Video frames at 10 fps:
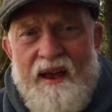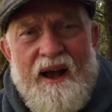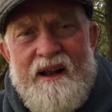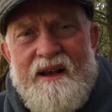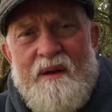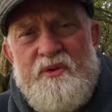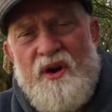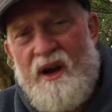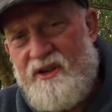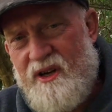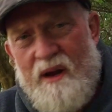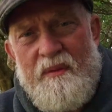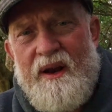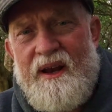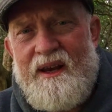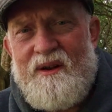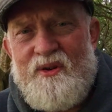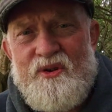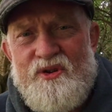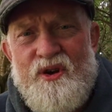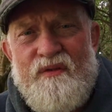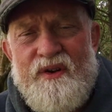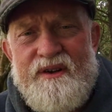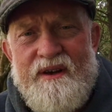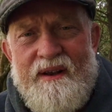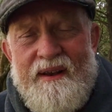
I'll come to your house and I'm going to heal your servant.